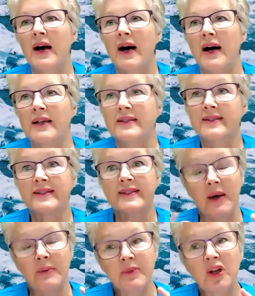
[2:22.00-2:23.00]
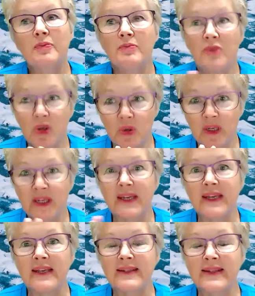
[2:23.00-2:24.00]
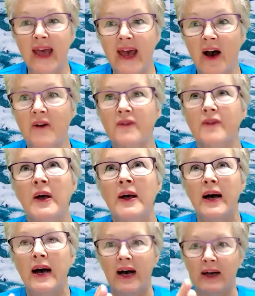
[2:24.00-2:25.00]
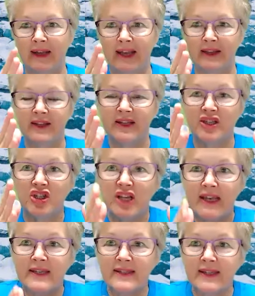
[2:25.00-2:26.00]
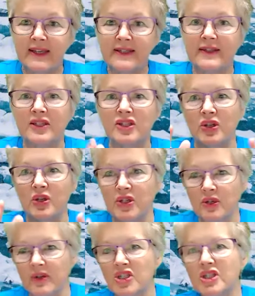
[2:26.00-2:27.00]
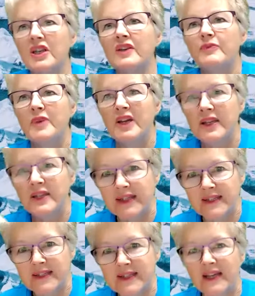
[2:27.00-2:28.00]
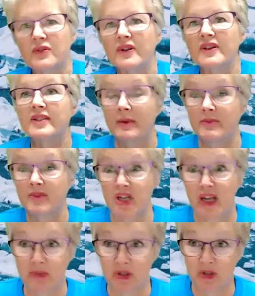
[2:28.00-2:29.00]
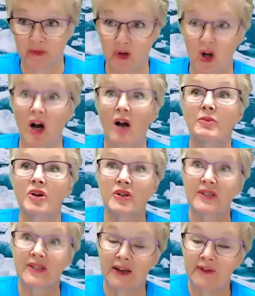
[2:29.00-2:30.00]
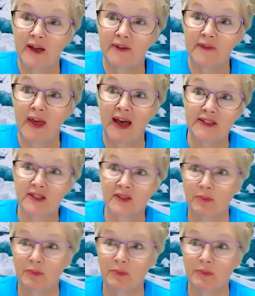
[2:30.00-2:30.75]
Uh, some communities have uh, like the JCs, the Junior Achievement, et cetera. Some chambers of commerce have, have that.